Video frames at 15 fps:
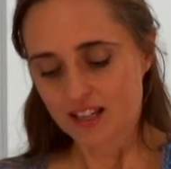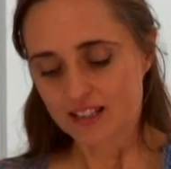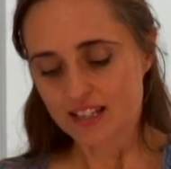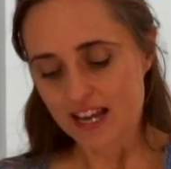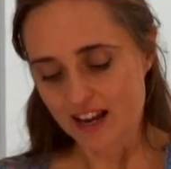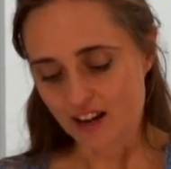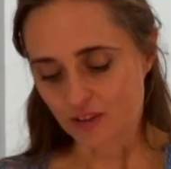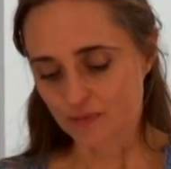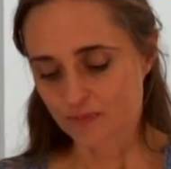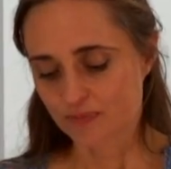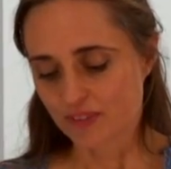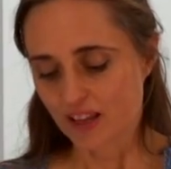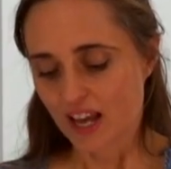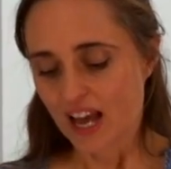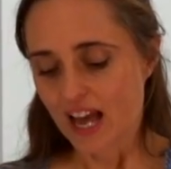Now,
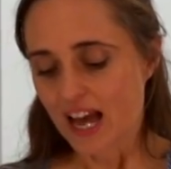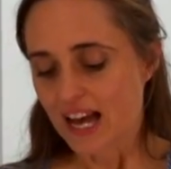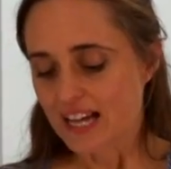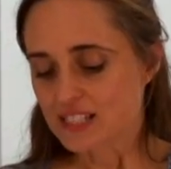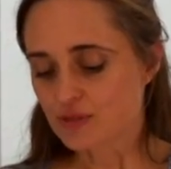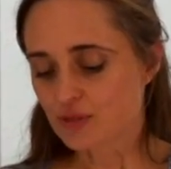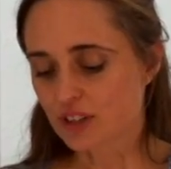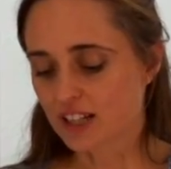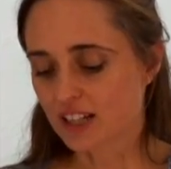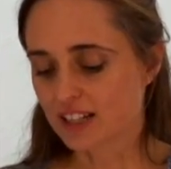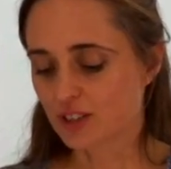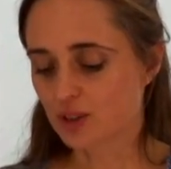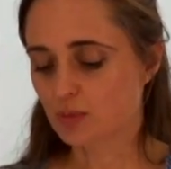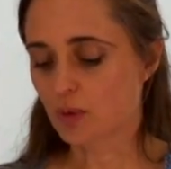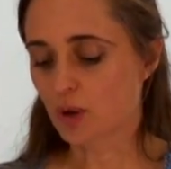as for
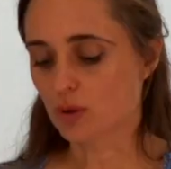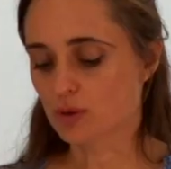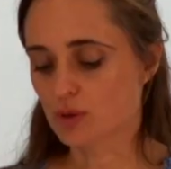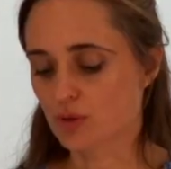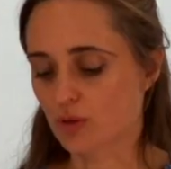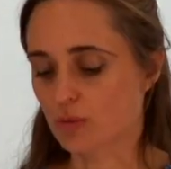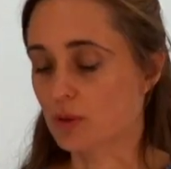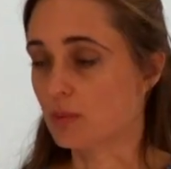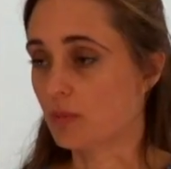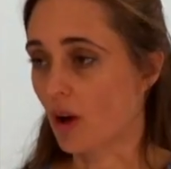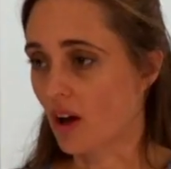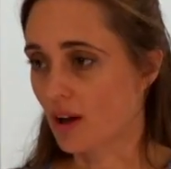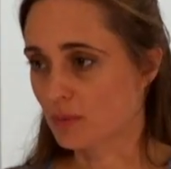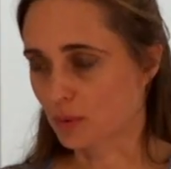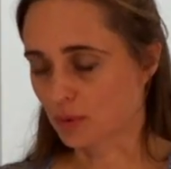getting your morals from the
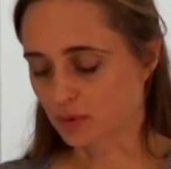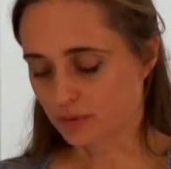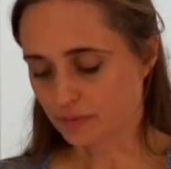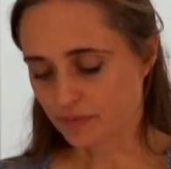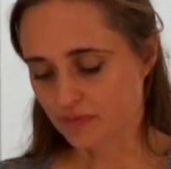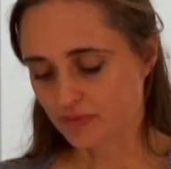Bible,